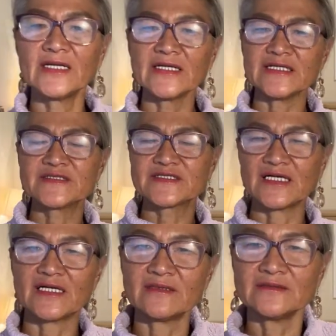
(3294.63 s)
Is
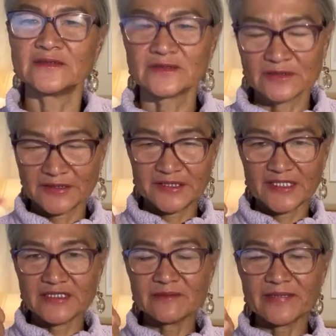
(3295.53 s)
there
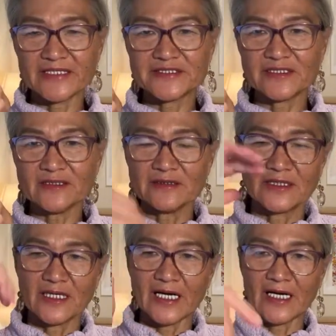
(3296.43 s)
getting better?
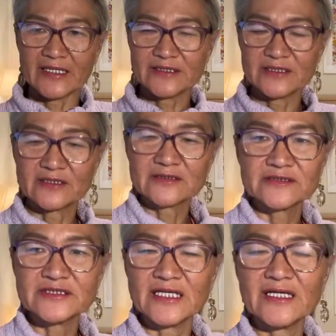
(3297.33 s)
I
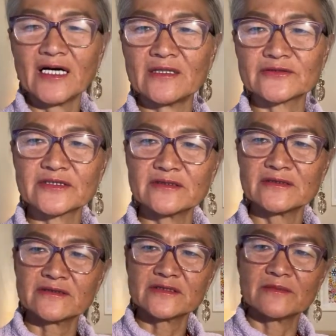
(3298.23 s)
take out
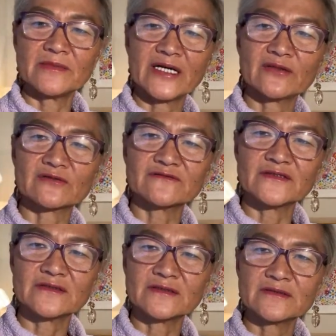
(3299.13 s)
the
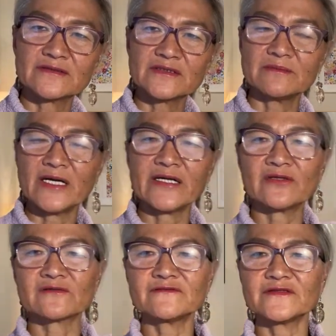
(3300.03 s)
microphone. The
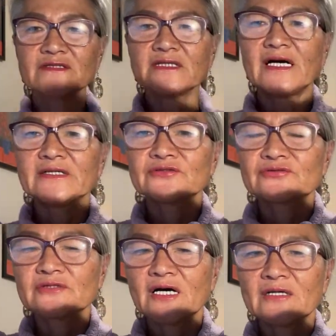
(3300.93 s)
microphone I
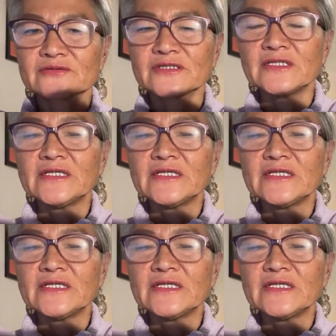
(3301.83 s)
took out.